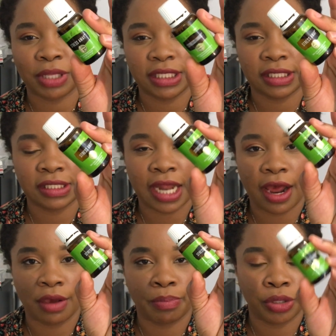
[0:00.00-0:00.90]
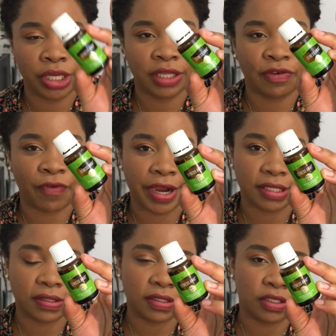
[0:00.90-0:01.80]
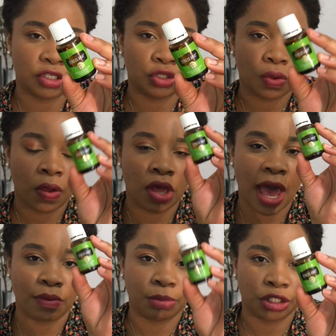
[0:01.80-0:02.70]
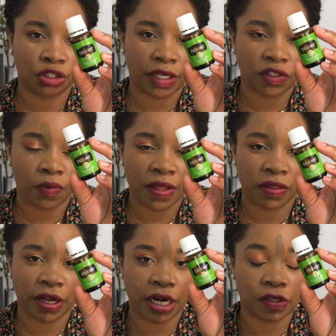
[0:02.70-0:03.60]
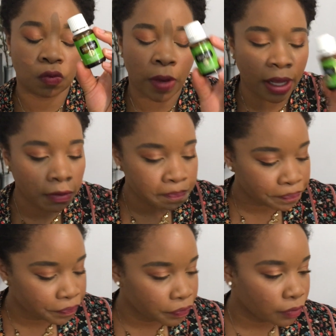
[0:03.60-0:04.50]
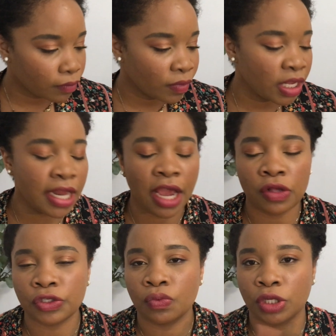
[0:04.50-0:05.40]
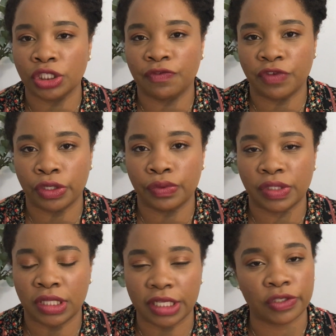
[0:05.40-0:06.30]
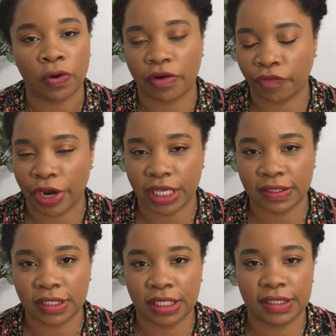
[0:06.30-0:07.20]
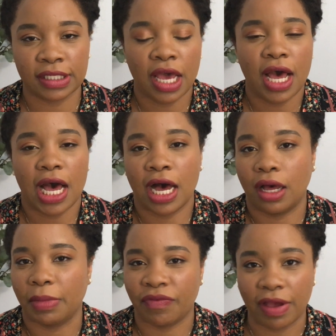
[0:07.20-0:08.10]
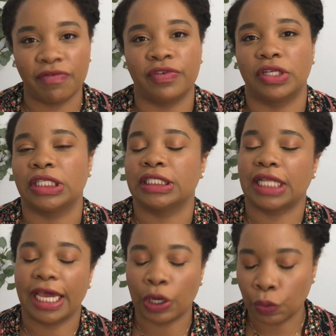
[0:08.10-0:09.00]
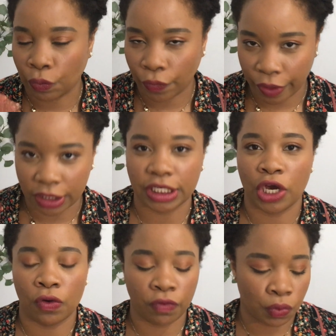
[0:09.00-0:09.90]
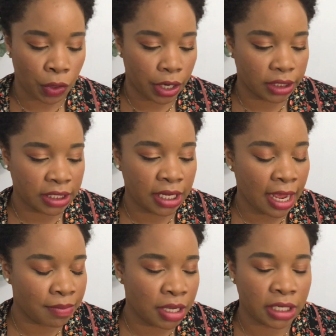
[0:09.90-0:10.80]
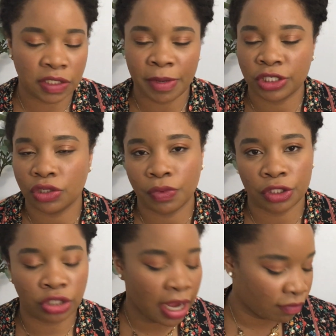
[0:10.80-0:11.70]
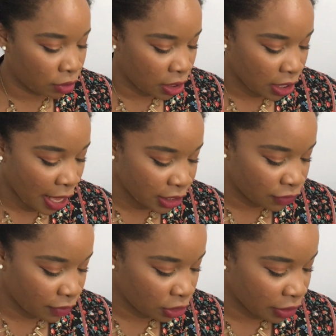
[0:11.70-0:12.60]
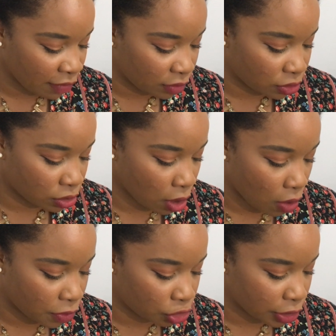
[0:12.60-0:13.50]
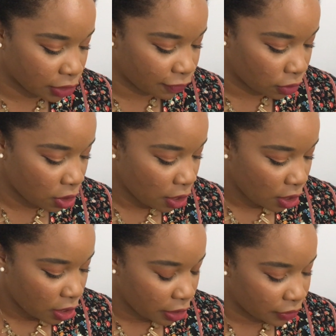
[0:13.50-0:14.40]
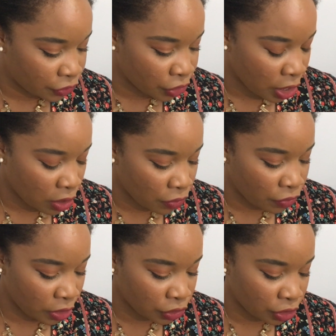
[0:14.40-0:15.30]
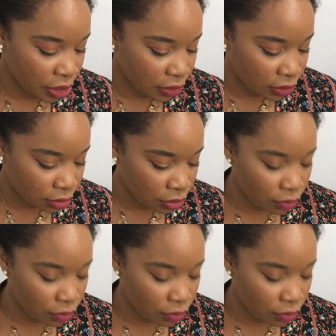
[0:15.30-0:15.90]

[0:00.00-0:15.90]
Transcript: places that I put the frankincense essential oil, I will put Stress Away there as well. And I also will diffuse this or frankincense if I'm feeling like really overworked. And I mean, especially with traveling, I just feel like traveling is just always stressful. And so these are just